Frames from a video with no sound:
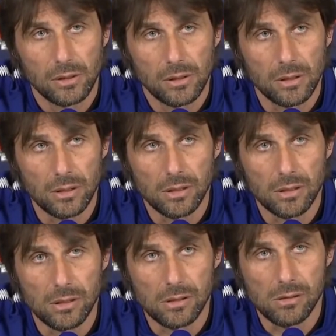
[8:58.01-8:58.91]

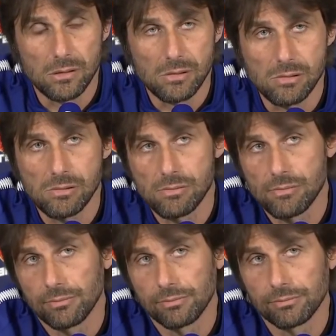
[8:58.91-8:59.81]

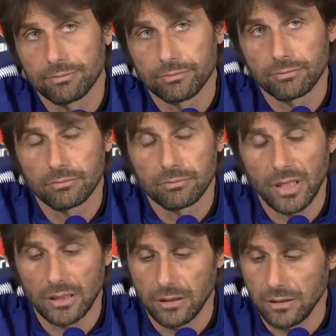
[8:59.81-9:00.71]

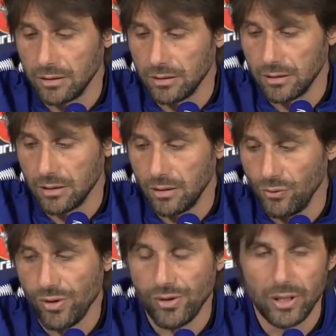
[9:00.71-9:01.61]
But
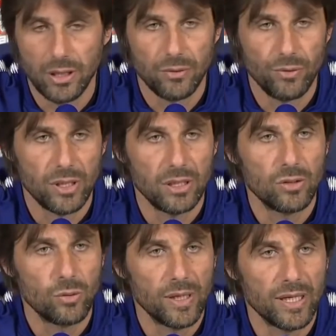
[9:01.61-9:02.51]
we are ready to play